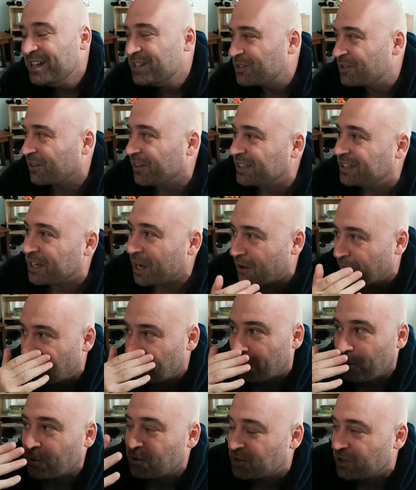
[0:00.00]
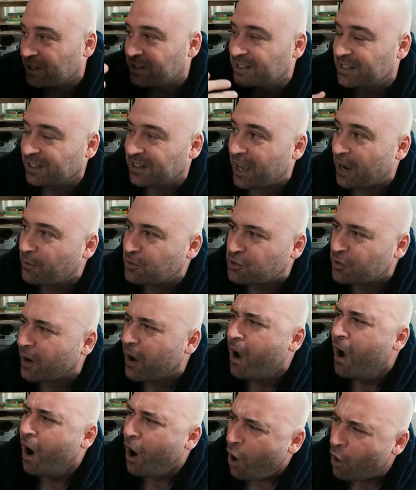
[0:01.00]
It's a really tough approach to language. Like,
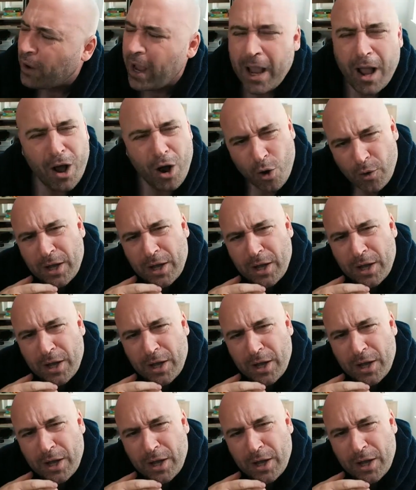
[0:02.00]
okay,